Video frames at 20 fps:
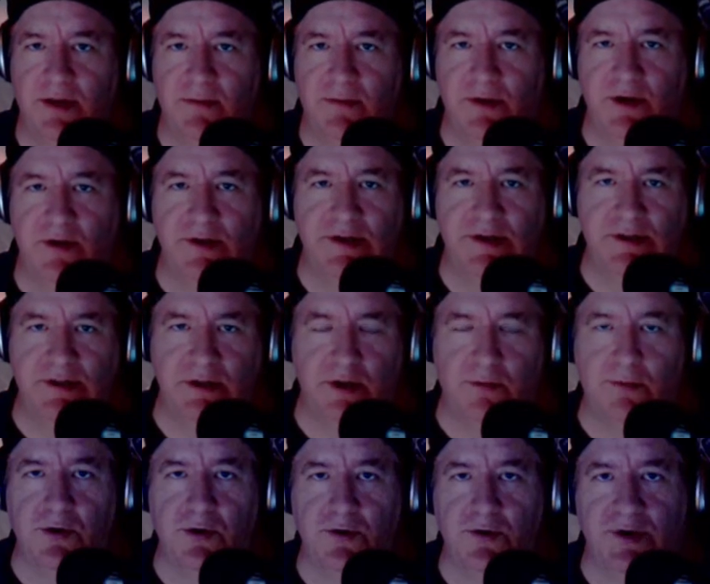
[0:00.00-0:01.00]
but all these little
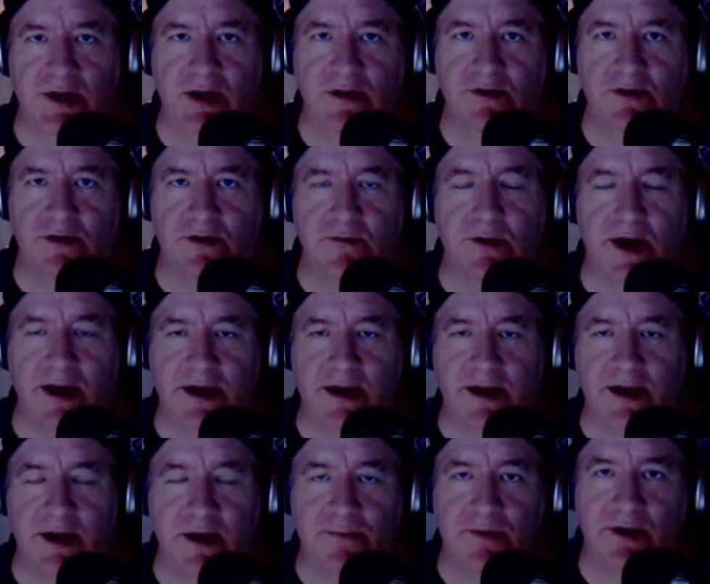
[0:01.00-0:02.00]
boutiques are buying
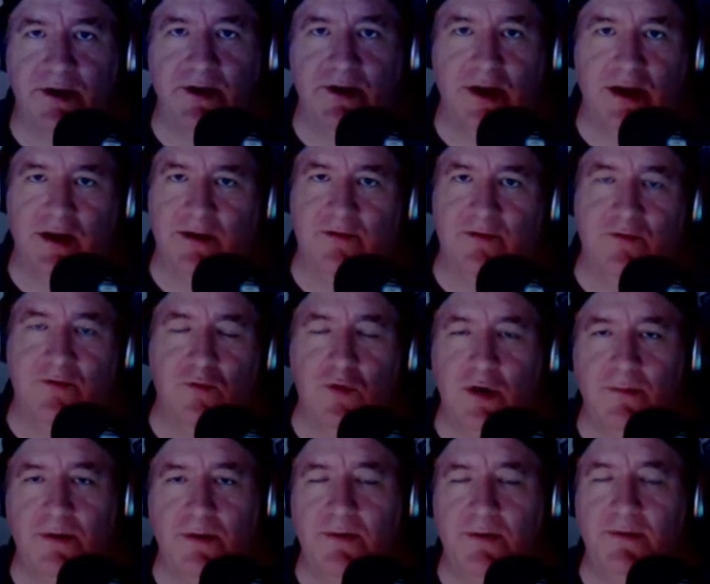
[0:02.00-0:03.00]
it up and
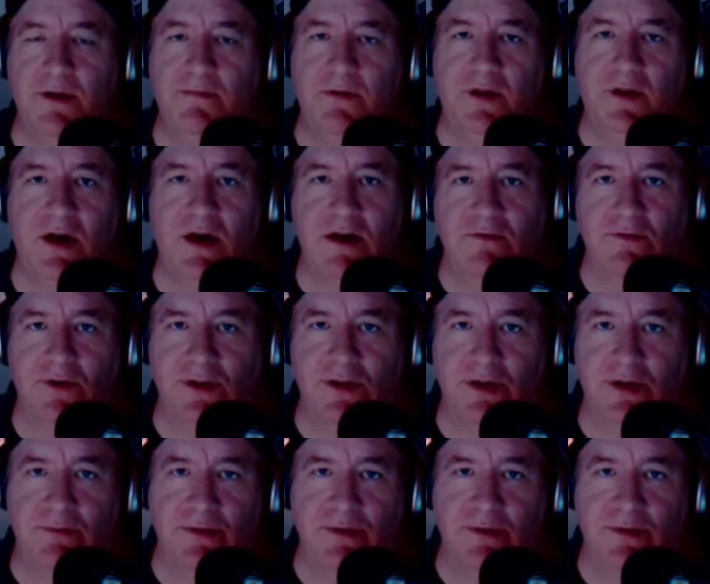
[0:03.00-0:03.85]
ripping people off with it.